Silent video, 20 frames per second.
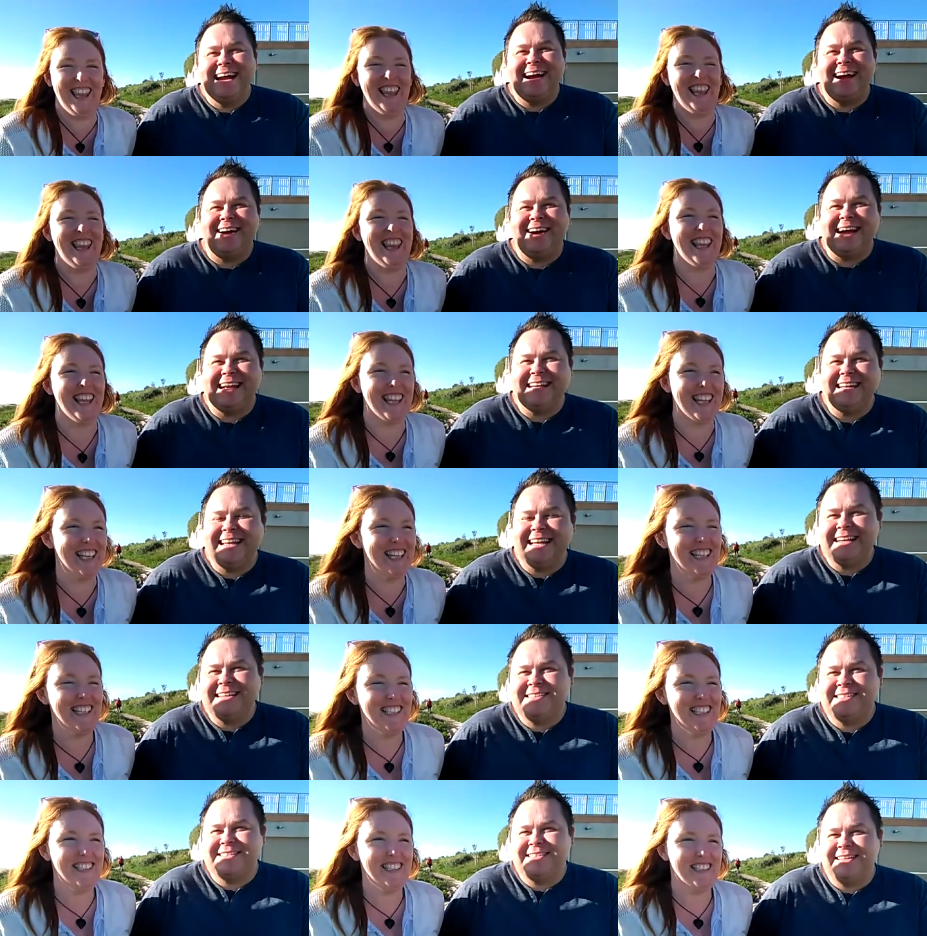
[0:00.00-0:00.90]
Speaker 1: All right,
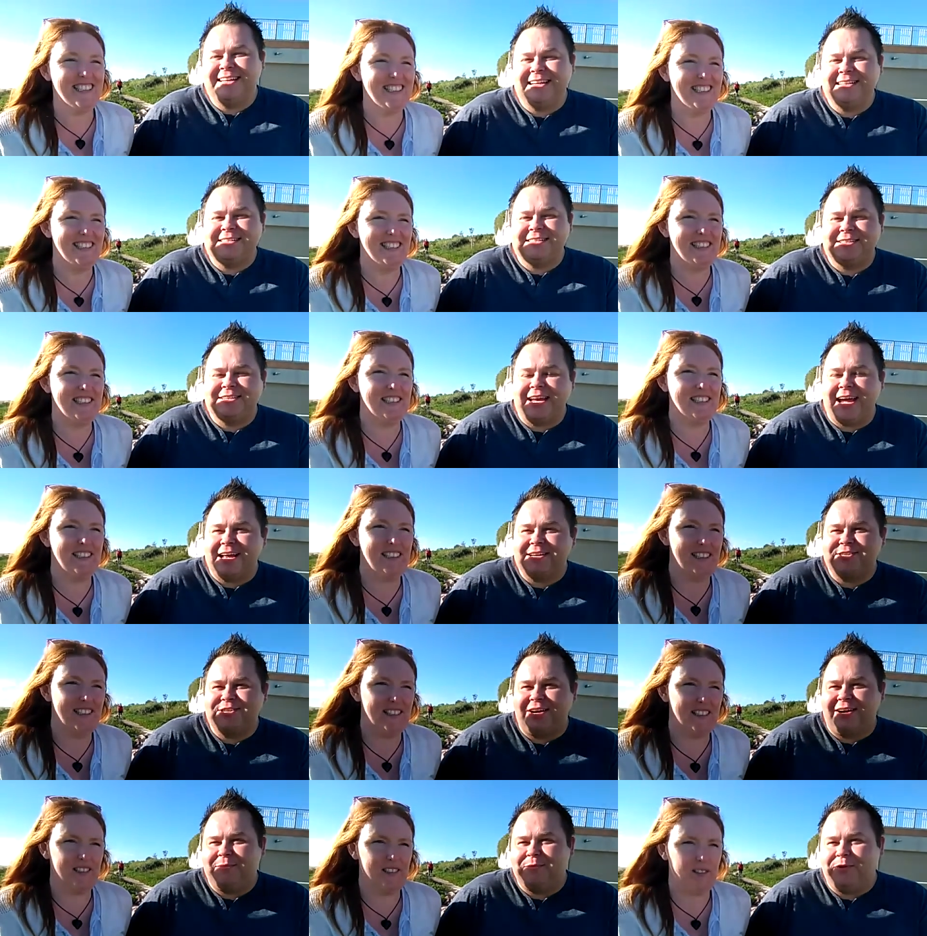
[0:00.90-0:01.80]
let's
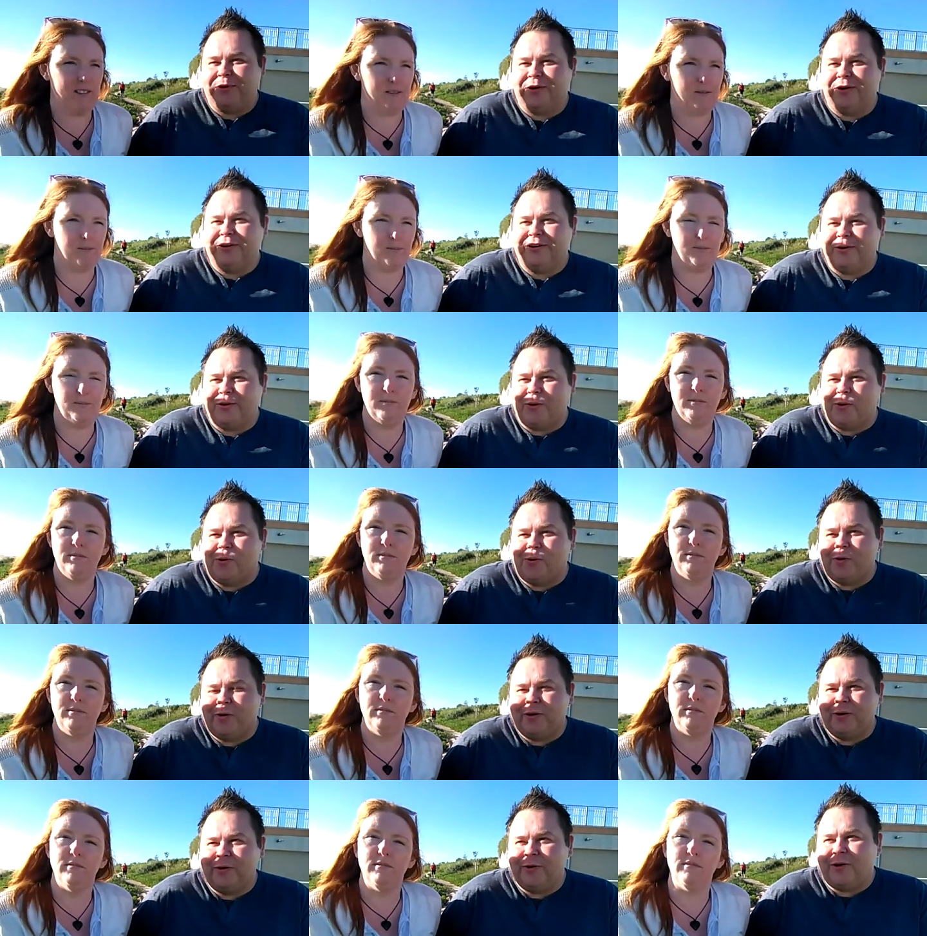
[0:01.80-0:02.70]
catch up on
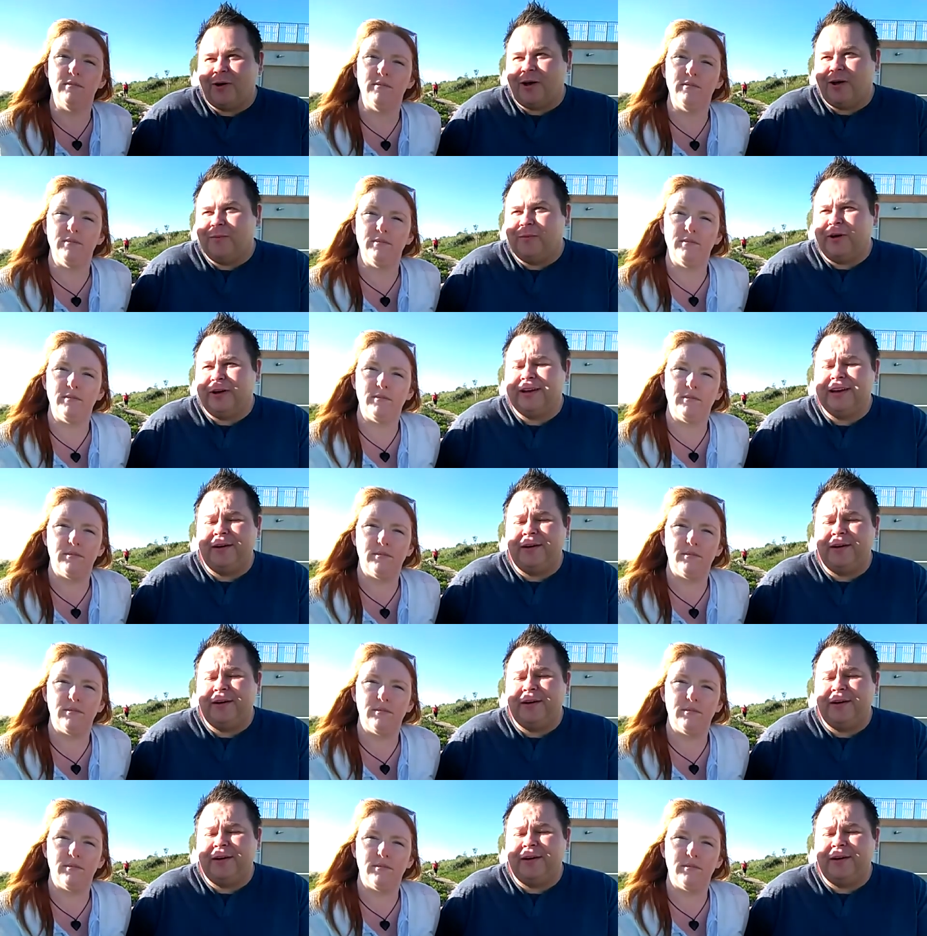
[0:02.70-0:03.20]
all your homework.